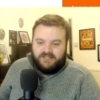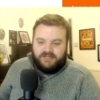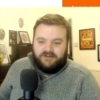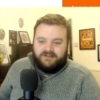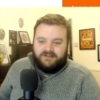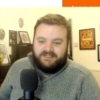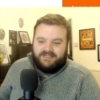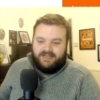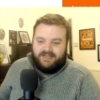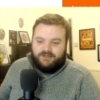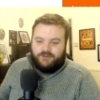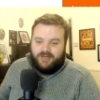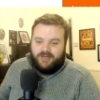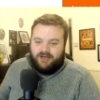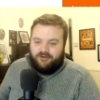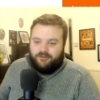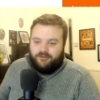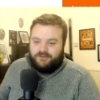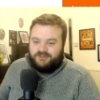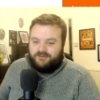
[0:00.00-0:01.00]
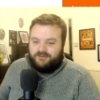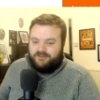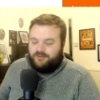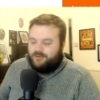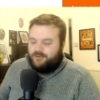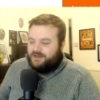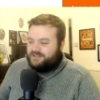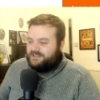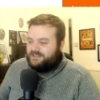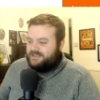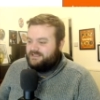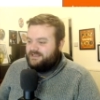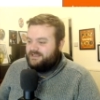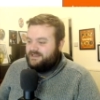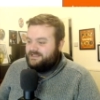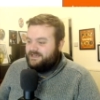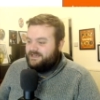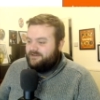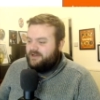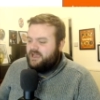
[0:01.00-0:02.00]
The nudity gags were, however, some of the worst things in
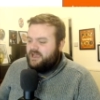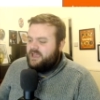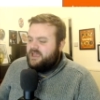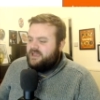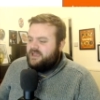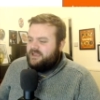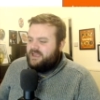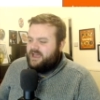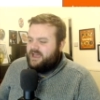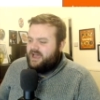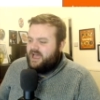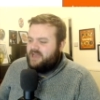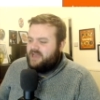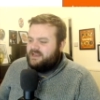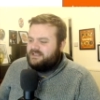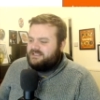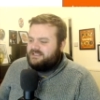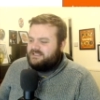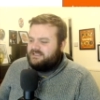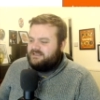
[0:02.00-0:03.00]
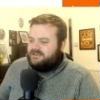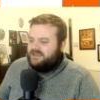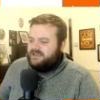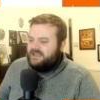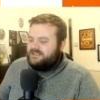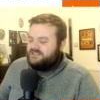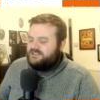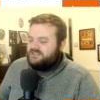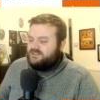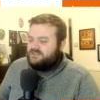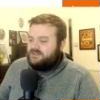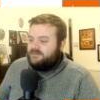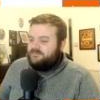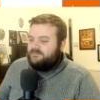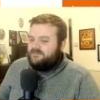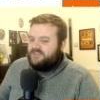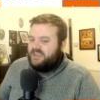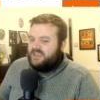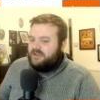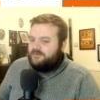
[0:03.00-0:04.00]
his era. Yeah, and it's it's
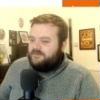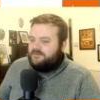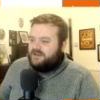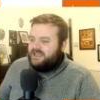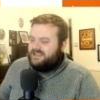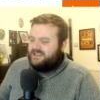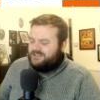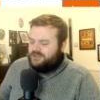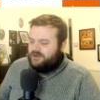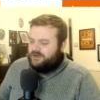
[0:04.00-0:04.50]
thankfully